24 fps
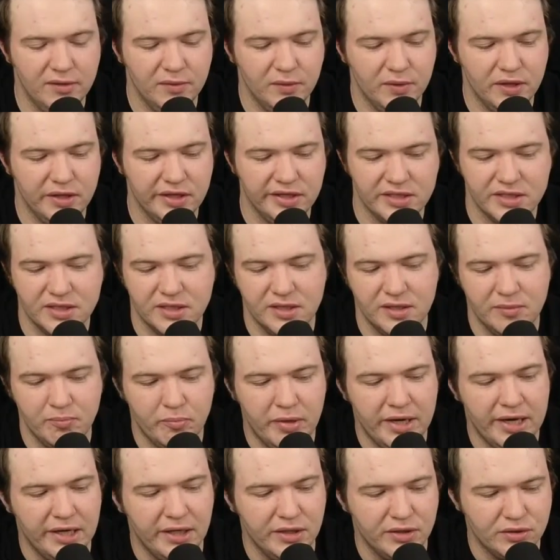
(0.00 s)
with its
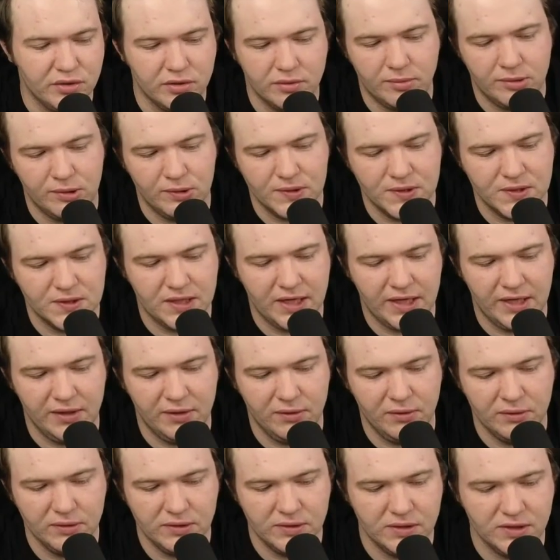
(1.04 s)
impenetrable
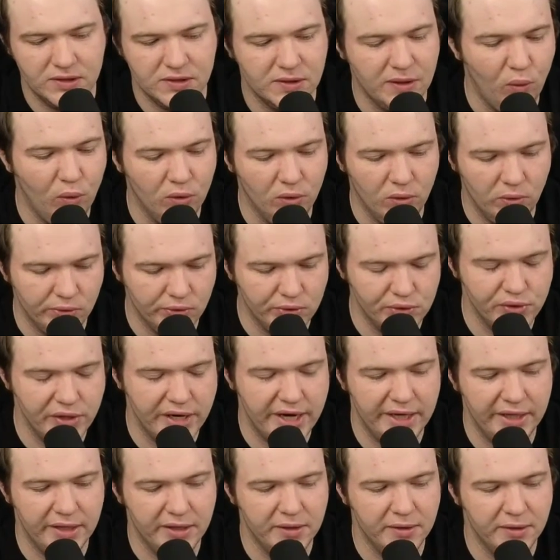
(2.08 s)
scales, this world
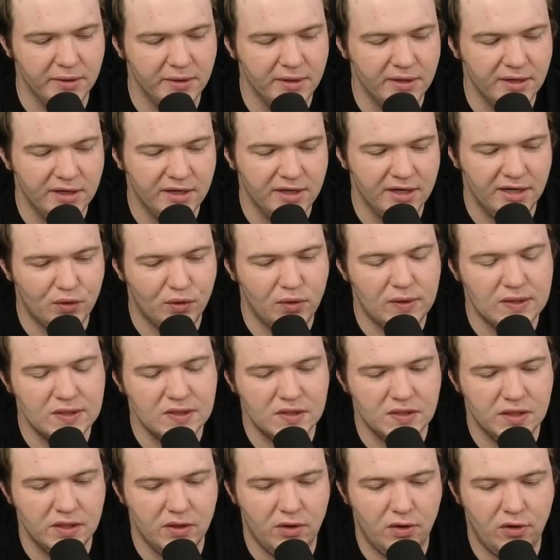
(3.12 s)
dragon
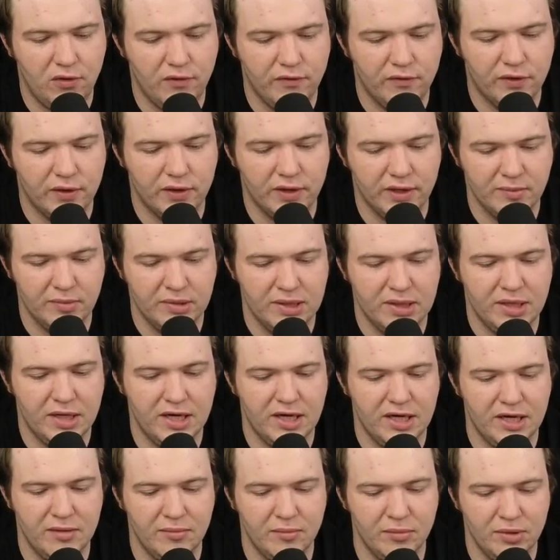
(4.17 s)
crossed it over and
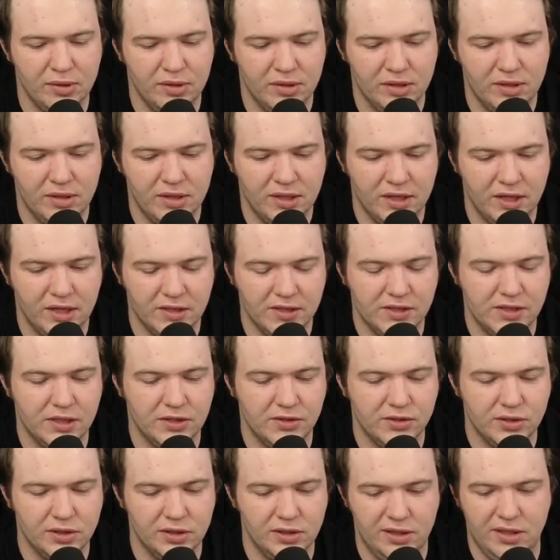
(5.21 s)
became
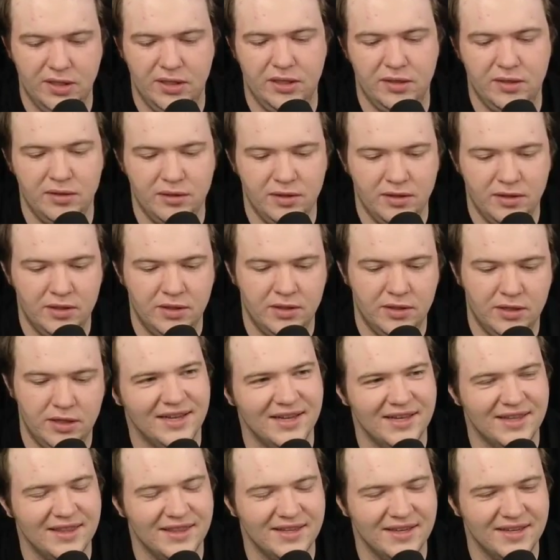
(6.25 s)
essentially
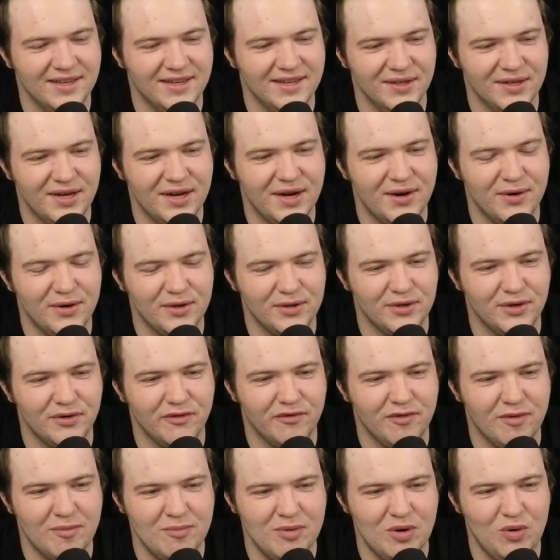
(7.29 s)
like the character
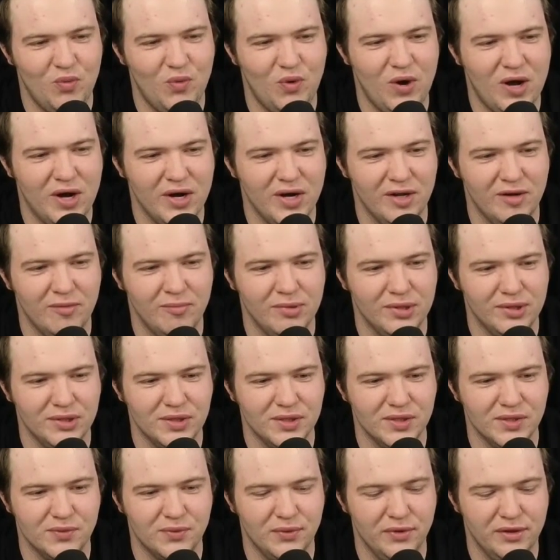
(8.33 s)
from Moana, but
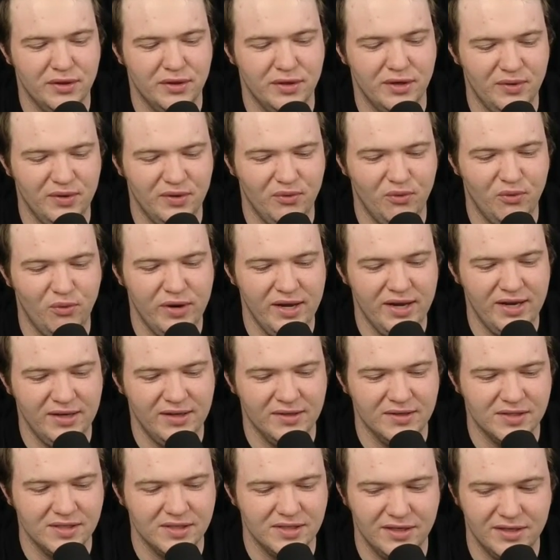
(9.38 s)
just with
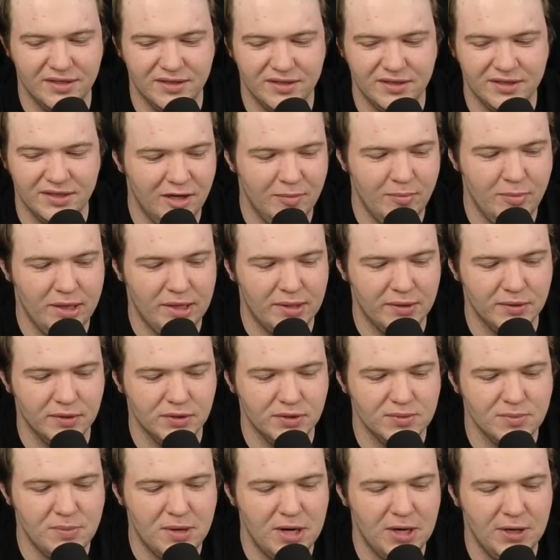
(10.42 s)
wings and a better
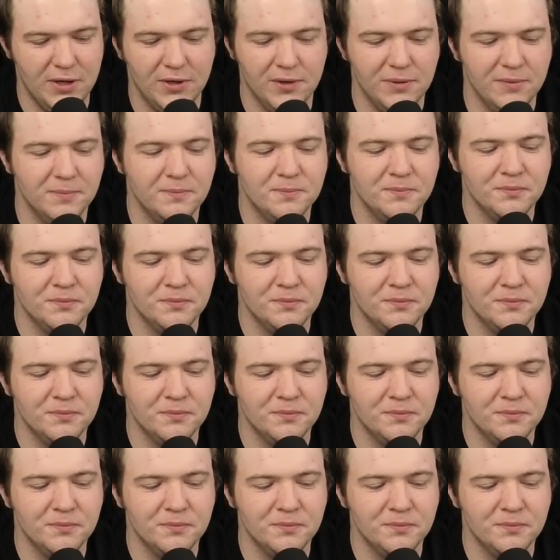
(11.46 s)
smile,